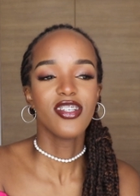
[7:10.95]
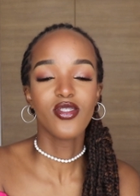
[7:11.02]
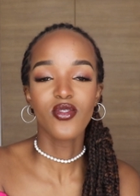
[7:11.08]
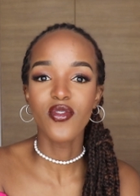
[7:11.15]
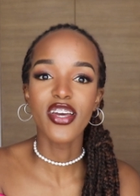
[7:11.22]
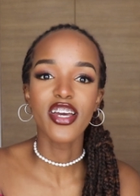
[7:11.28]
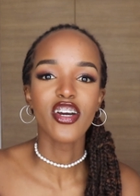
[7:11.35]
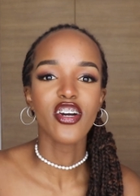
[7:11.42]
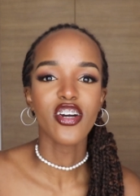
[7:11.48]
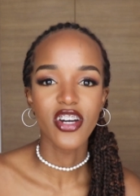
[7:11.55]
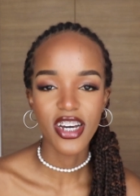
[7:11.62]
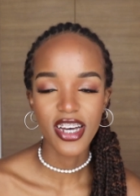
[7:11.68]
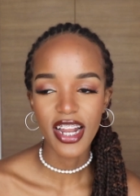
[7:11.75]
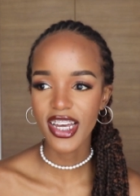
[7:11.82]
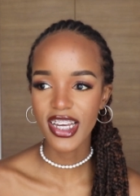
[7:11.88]
doing
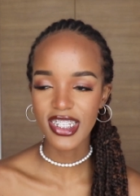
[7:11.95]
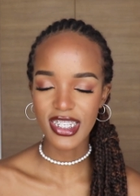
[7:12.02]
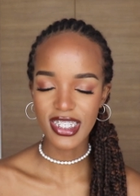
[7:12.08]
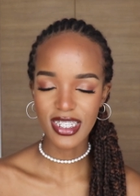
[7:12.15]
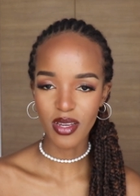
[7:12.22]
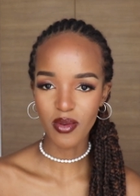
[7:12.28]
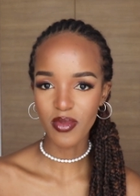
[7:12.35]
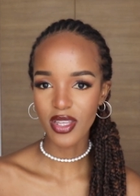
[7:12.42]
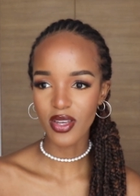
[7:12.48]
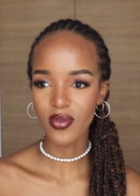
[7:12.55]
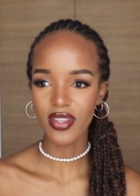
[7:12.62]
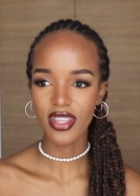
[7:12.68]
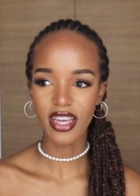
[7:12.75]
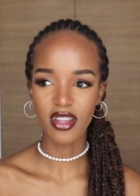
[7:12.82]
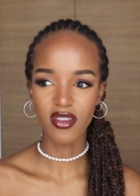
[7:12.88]
good like it's the same thing
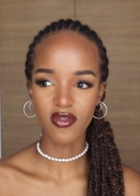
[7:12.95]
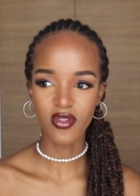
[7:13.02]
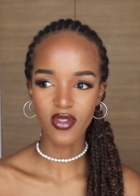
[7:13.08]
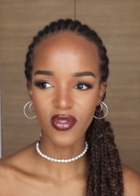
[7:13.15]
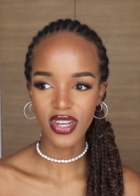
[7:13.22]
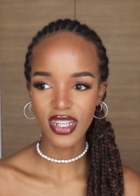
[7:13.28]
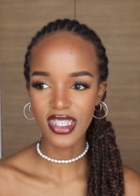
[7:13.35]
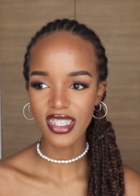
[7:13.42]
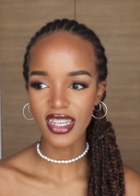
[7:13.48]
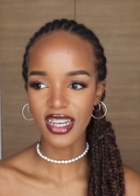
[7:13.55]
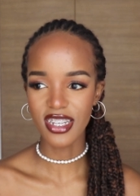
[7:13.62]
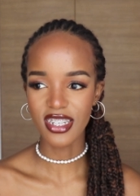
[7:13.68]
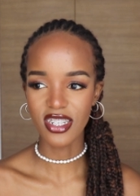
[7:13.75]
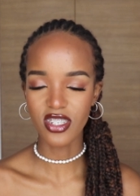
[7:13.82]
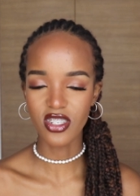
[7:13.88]
with the influencer
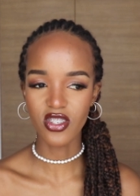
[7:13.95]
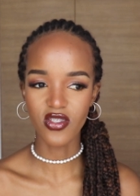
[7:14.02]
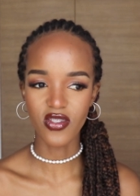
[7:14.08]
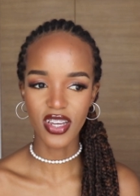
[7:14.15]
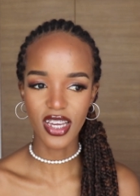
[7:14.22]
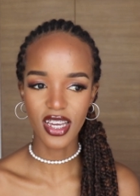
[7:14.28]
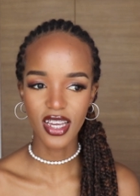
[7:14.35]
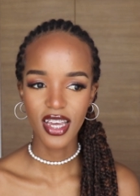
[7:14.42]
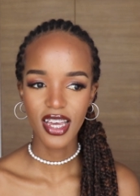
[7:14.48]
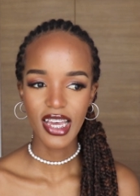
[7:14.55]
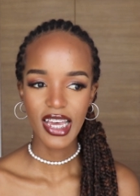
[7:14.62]
industry